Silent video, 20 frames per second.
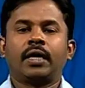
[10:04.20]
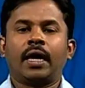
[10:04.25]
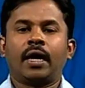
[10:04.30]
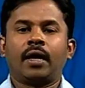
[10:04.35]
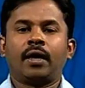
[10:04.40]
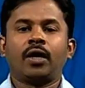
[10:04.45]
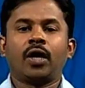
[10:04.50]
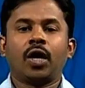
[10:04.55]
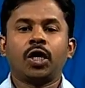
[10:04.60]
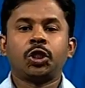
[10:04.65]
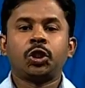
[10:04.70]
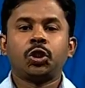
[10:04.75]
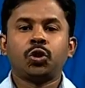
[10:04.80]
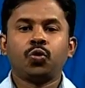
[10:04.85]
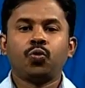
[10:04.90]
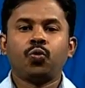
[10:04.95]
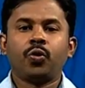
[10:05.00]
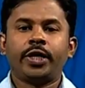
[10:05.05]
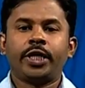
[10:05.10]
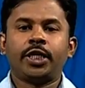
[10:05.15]
and not to
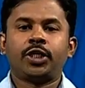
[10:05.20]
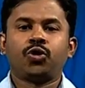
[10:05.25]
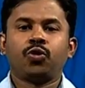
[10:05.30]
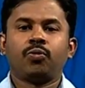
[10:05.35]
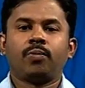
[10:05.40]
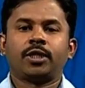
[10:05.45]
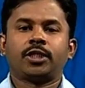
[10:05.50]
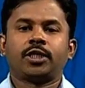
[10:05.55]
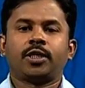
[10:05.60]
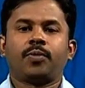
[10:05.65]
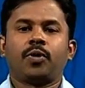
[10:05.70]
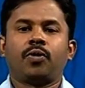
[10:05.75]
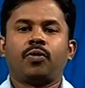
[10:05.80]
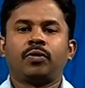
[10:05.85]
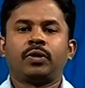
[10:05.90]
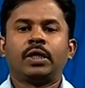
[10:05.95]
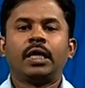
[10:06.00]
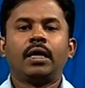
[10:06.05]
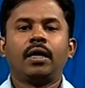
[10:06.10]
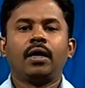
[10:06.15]
worry too much
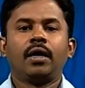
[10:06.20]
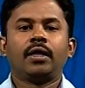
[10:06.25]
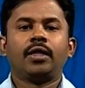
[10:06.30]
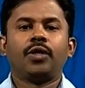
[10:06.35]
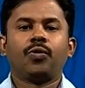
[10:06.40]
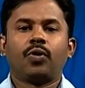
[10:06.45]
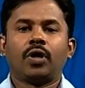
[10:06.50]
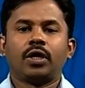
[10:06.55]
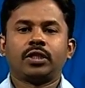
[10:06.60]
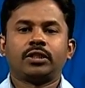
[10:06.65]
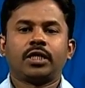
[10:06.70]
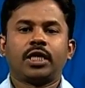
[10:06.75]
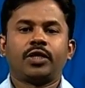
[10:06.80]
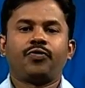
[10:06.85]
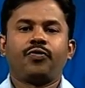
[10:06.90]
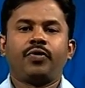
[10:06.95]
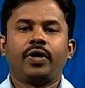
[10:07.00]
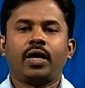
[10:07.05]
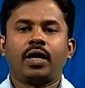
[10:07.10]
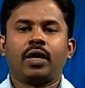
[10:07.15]
about the words that
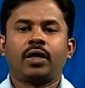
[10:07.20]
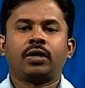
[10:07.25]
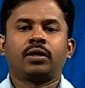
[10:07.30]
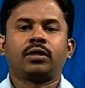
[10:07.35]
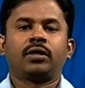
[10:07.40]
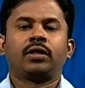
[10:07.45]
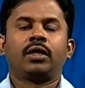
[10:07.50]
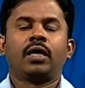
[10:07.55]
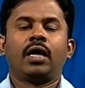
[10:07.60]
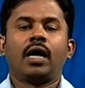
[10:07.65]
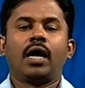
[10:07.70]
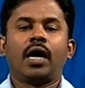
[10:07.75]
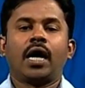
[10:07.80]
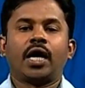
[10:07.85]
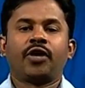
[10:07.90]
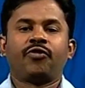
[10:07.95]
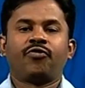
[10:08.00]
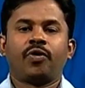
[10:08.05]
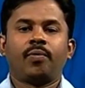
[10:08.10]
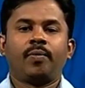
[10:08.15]
we are
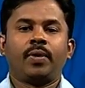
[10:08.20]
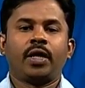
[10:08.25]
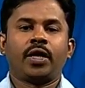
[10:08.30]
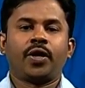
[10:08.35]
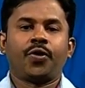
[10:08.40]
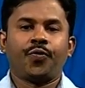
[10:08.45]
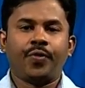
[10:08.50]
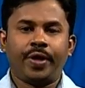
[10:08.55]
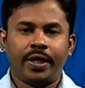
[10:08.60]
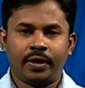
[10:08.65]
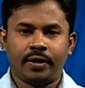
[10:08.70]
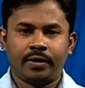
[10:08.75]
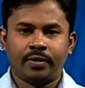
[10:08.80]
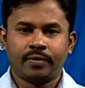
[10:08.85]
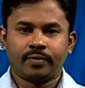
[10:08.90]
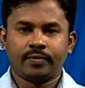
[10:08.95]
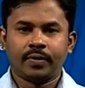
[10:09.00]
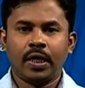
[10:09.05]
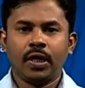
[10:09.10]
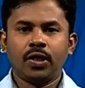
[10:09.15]
unfamiliar with.
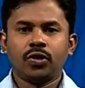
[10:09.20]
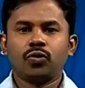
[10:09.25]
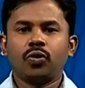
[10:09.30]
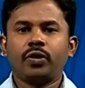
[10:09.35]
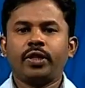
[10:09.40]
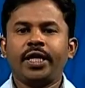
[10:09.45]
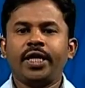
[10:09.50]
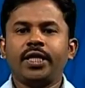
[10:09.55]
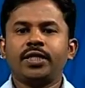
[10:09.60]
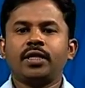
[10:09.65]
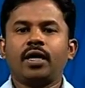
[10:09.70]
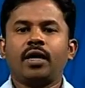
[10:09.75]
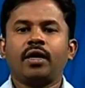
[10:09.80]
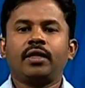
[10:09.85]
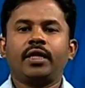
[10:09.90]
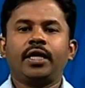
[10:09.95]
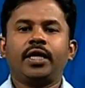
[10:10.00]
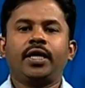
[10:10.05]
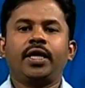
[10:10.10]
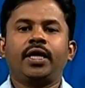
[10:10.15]
So, these are
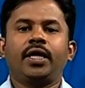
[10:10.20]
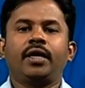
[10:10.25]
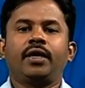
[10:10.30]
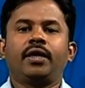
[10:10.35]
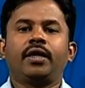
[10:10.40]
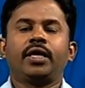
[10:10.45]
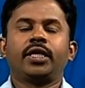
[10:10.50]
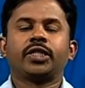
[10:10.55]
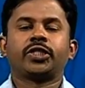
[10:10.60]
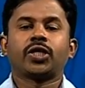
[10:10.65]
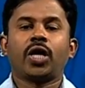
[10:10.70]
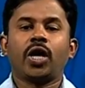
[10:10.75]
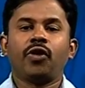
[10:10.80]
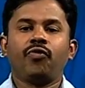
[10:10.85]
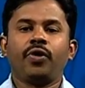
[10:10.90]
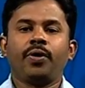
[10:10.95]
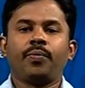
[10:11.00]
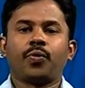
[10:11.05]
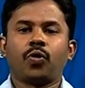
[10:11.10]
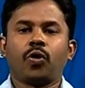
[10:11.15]
the
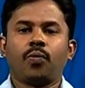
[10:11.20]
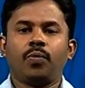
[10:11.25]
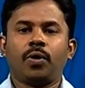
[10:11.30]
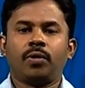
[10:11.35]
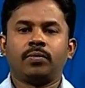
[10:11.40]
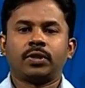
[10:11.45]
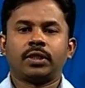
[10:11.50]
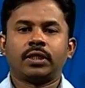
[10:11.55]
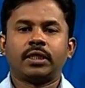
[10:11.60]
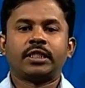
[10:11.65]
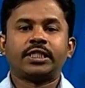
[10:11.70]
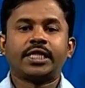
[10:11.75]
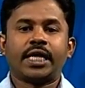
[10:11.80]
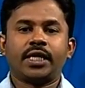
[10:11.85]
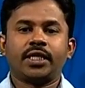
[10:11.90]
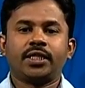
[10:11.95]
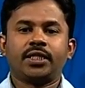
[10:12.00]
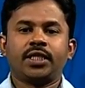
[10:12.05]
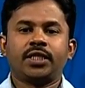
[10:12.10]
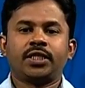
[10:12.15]
solving problems,
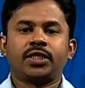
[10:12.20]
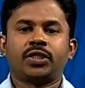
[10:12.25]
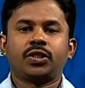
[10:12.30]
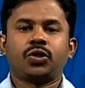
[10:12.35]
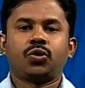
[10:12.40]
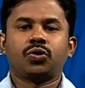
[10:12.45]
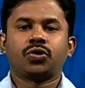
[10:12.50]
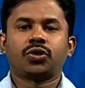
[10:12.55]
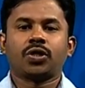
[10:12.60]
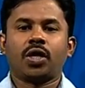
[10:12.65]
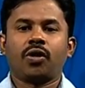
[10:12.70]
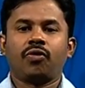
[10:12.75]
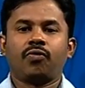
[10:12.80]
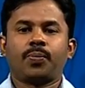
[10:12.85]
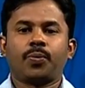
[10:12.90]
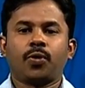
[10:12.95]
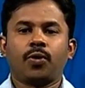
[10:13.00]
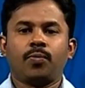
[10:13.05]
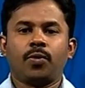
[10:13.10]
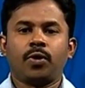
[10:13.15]
strategies to solve
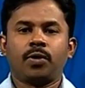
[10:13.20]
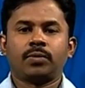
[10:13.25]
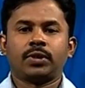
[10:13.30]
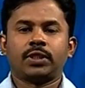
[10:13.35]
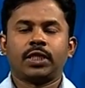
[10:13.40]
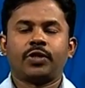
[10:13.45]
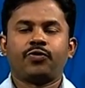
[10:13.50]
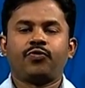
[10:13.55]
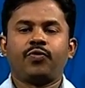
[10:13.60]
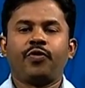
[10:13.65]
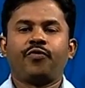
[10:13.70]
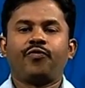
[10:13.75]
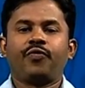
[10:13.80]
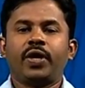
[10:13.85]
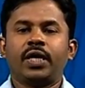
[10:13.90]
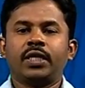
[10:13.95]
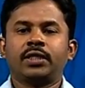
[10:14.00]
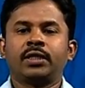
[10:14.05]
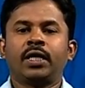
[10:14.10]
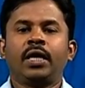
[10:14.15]
problems that we
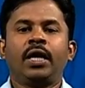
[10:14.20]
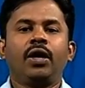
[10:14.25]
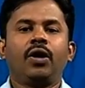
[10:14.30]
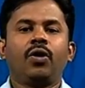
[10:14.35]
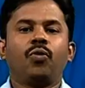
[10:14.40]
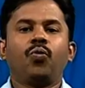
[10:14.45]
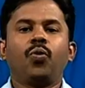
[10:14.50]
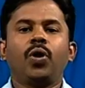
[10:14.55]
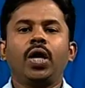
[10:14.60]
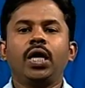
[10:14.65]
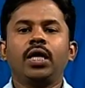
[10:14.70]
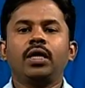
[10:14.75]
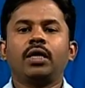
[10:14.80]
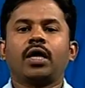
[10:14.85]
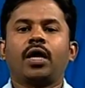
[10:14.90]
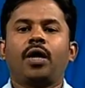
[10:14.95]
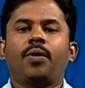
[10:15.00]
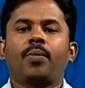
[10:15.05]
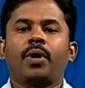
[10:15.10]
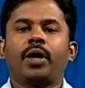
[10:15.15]
face while
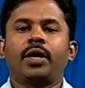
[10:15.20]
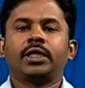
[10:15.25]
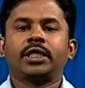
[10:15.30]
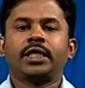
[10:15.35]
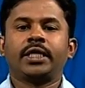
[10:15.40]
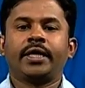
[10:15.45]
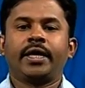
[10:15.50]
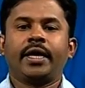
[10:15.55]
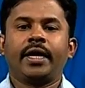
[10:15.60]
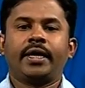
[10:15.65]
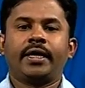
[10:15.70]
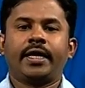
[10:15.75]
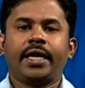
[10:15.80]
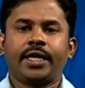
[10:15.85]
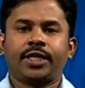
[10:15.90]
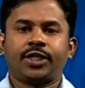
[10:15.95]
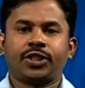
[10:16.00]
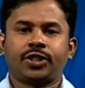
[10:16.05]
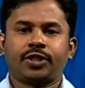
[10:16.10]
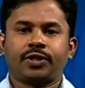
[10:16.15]
comprehending a
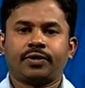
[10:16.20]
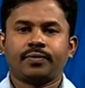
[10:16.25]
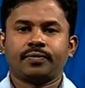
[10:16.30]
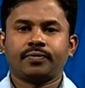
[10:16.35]
text.